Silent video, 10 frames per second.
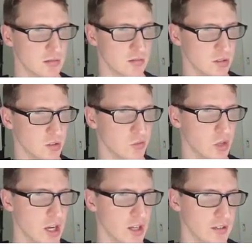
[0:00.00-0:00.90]
You'll
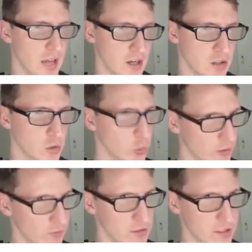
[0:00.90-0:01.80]
find that it will
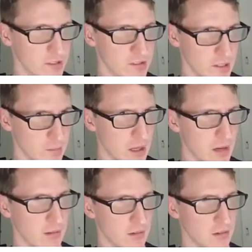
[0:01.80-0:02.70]
even dig deeper,
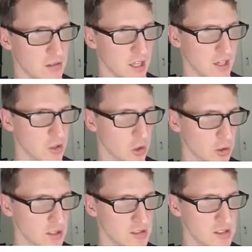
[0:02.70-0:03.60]

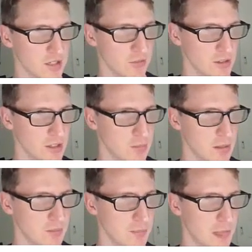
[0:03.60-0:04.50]
categories even deeper.
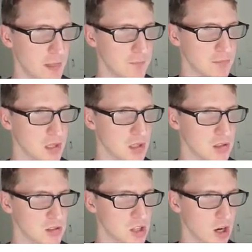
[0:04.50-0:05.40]

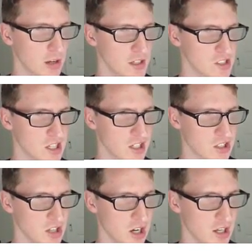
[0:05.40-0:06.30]
Child education,
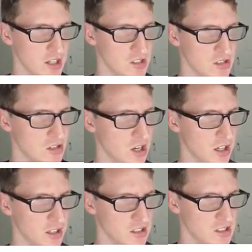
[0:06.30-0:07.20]
higher
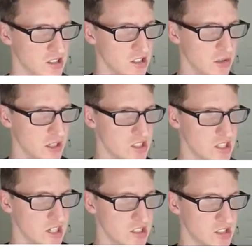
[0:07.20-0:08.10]
and continuing
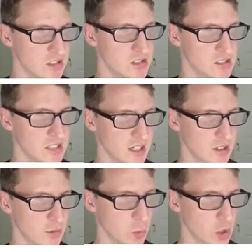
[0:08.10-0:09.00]
education, study
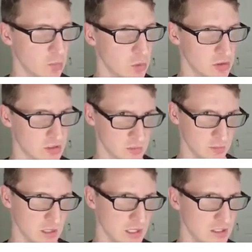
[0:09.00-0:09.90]
in workbooks,
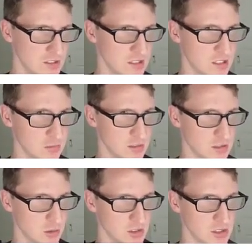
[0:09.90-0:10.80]
teacher
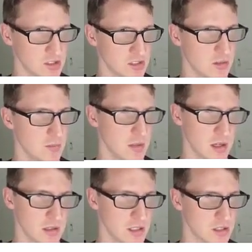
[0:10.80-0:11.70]
resources.
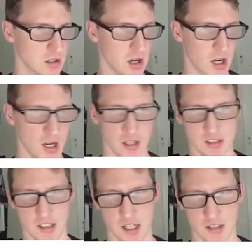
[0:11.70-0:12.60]
Let's go higher
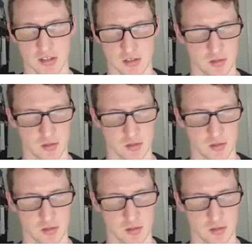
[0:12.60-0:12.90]
education.